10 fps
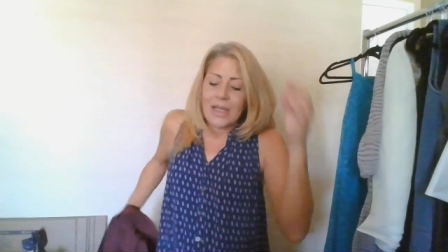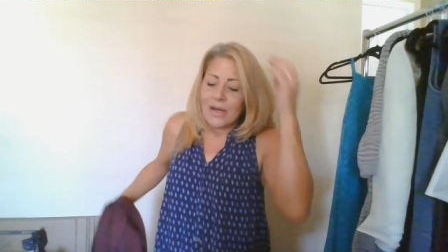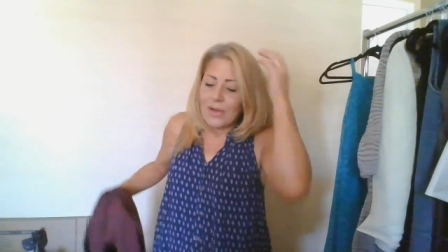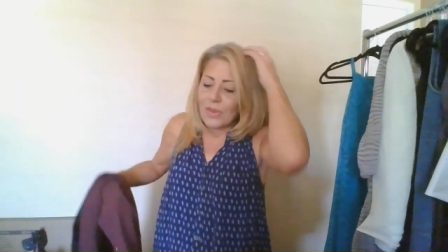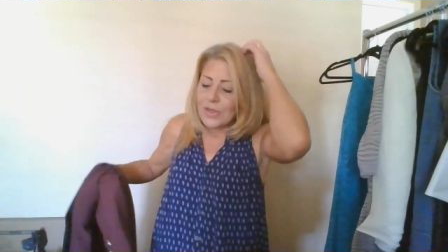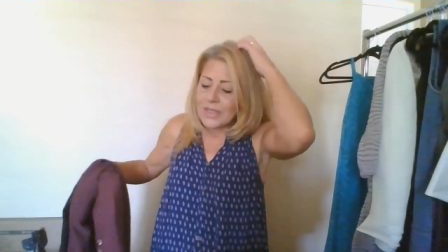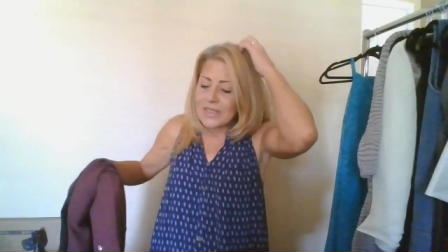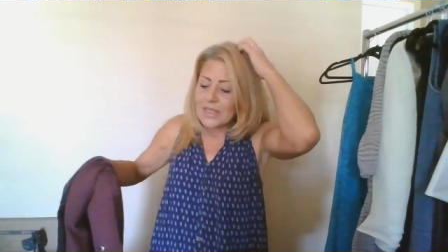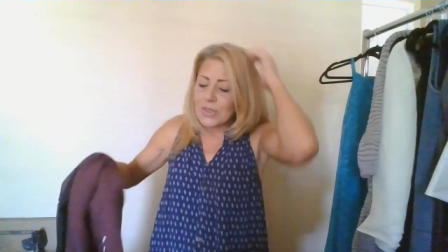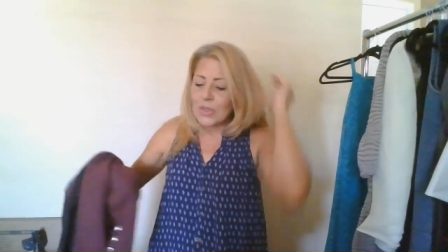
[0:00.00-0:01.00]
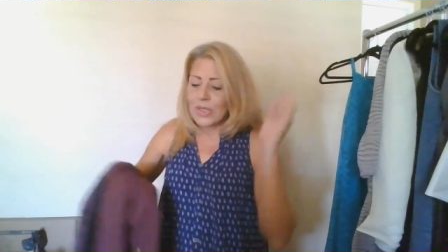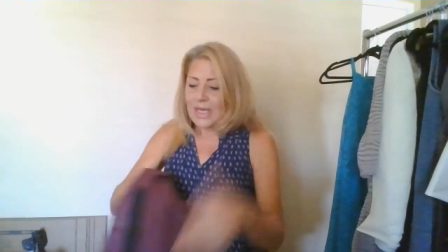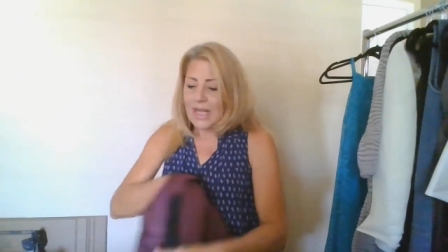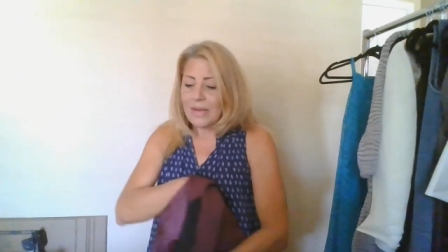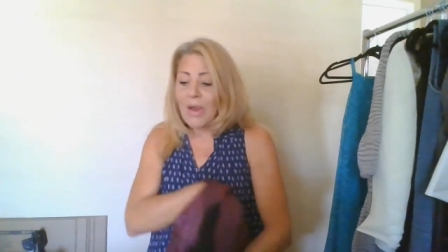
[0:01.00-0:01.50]
I don't know, thirty-six or
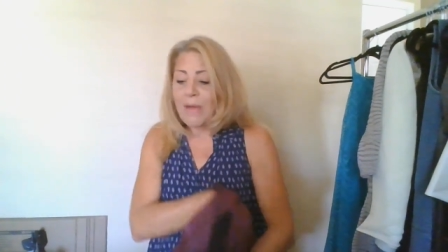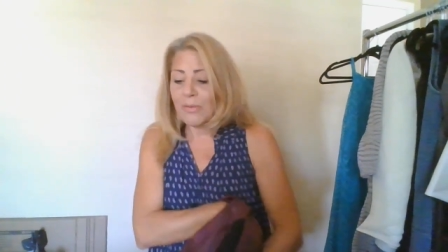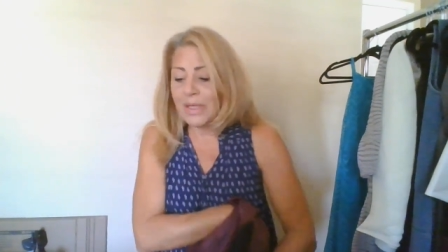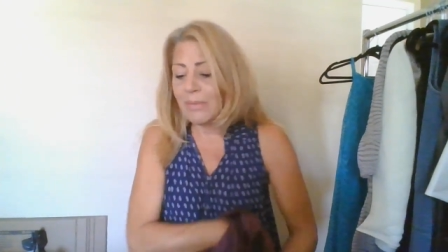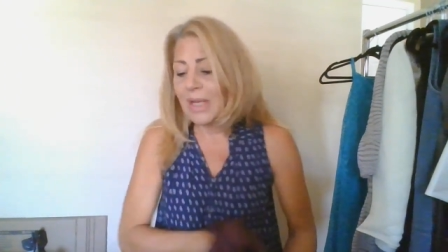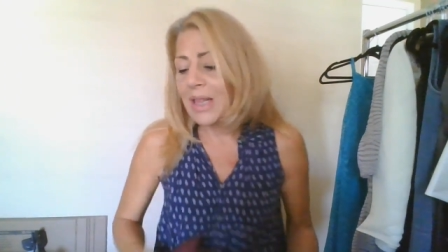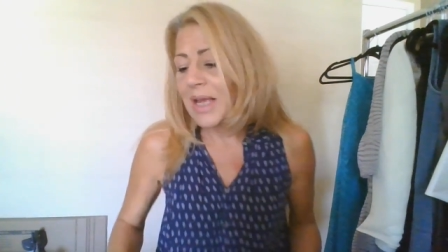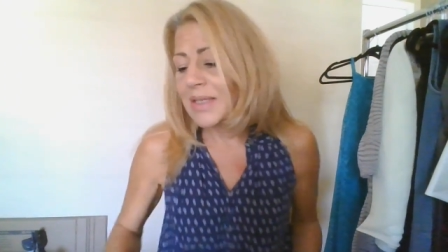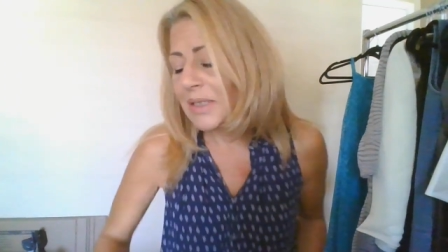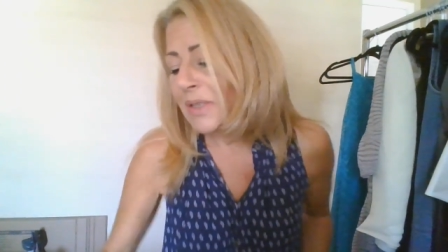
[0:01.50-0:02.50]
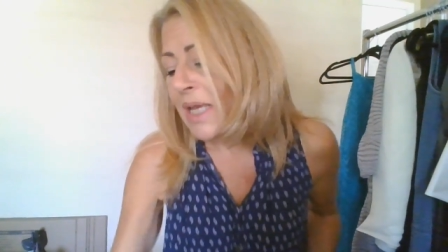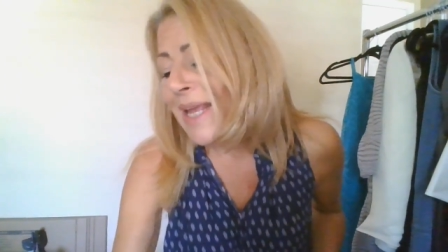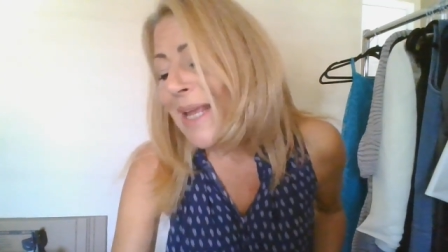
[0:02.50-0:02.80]
thirty-nine probably in my closet.